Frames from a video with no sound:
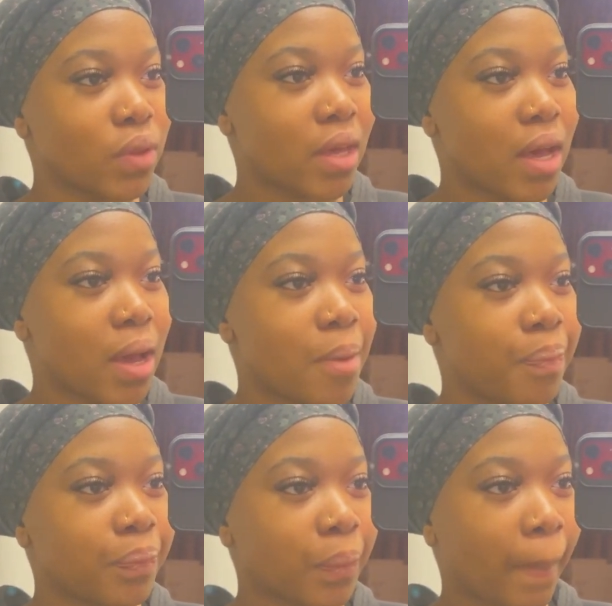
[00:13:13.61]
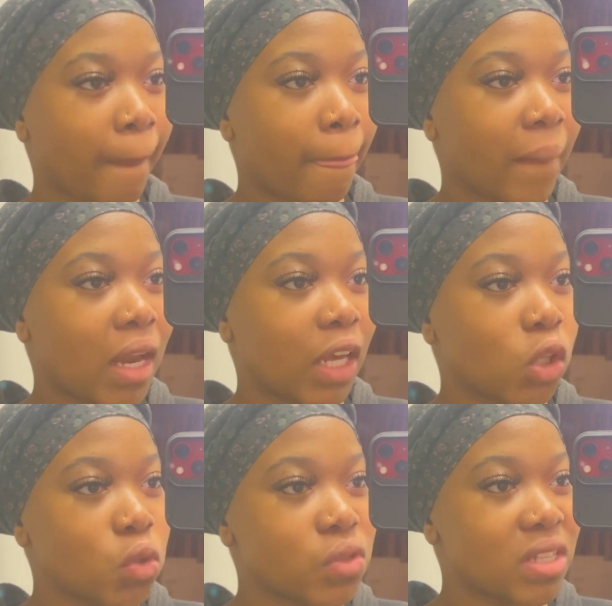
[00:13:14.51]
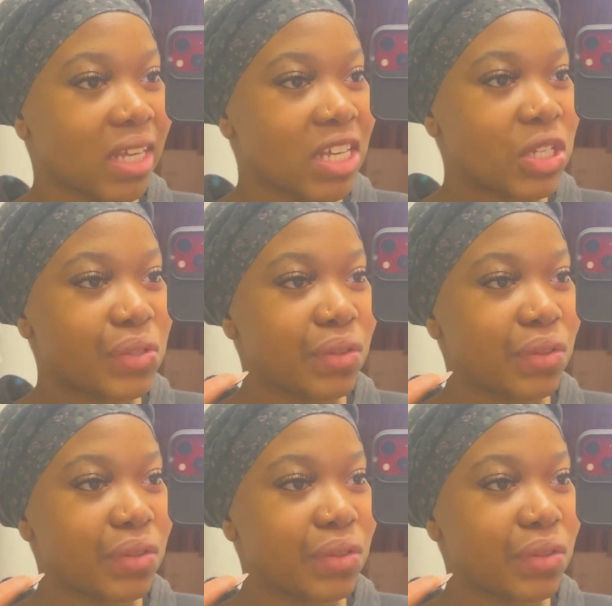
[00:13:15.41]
the close to the kitchen,